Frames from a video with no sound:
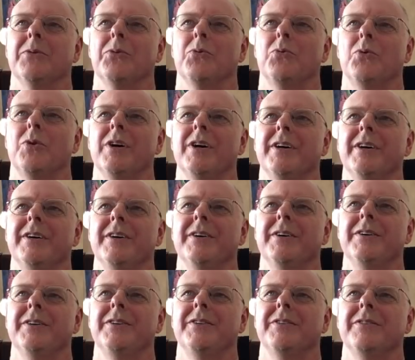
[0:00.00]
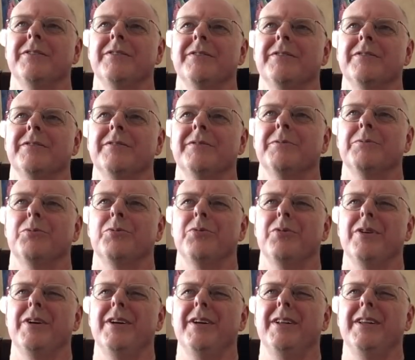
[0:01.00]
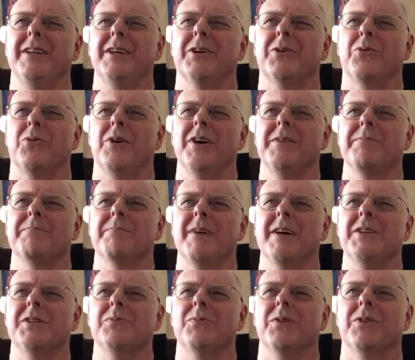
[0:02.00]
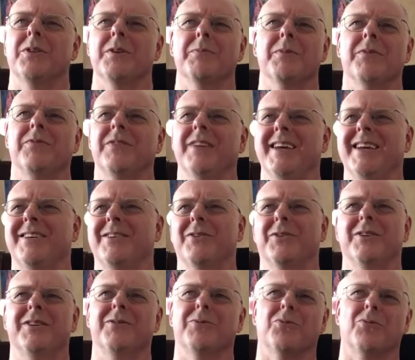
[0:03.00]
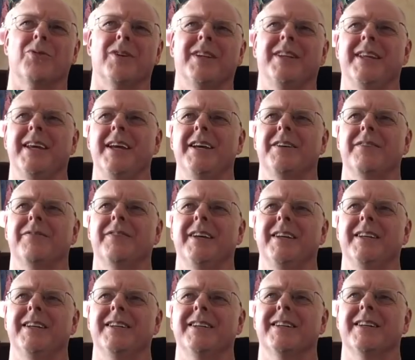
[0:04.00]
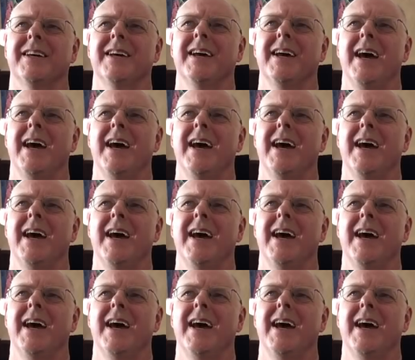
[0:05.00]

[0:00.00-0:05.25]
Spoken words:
would really quite mess with them if they couldn't relate, if they didn't